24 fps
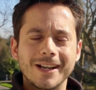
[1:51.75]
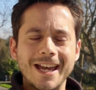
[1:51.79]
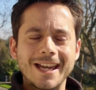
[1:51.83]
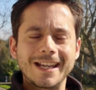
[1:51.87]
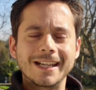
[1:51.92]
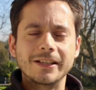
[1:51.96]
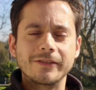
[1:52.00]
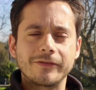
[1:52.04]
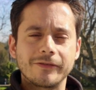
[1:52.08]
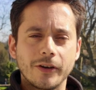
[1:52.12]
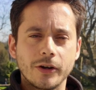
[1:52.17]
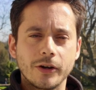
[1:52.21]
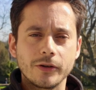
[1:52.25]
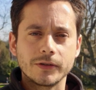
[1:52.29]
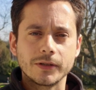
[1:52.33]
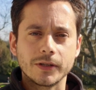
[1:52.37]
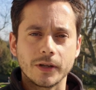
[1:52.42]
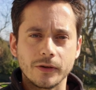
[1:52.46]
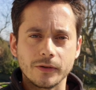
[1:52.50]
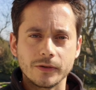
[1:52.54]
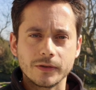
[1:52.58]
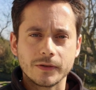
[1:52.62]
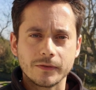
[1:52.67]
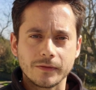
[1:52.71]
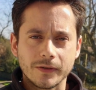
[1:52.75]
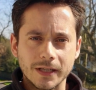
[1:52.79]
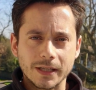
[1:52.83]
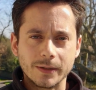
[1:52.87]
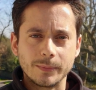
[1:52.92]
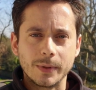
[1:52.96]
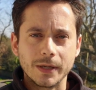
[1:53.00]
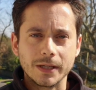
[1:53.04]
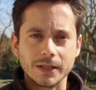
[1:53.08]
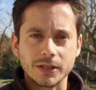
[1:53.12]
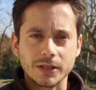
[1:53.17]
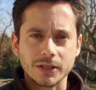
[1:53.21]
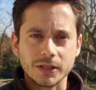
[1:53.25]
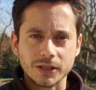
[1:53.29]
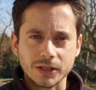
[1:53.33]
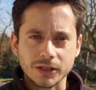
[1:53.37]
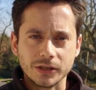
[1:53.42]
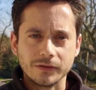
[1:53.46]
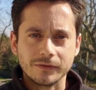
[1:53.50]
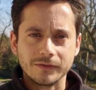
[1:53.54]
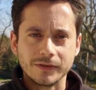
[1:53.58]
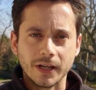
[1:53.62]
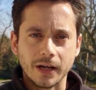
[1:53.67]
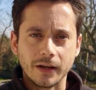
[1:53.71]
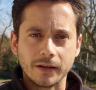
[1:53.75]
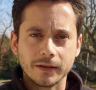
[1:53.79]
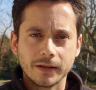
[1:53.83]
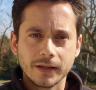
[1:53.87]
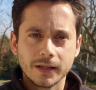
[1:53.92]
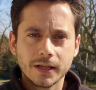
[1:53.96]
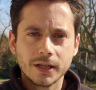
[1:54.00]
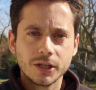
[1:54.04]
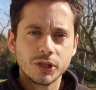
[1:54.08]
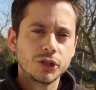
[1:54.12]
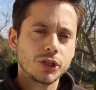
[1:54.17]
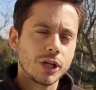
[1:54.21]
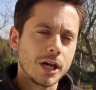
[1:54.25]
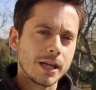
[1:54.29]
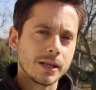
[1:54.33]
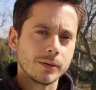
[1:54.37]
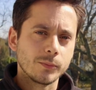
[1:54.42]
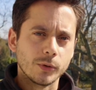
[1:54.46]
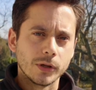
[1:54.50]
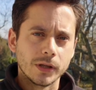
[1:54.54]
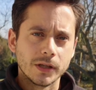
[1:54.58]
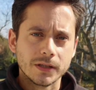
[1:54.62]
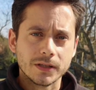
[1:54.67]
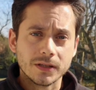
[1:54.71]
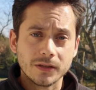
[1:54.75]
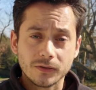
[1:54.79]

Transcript: any photos of any pictures that you've done, share them with us.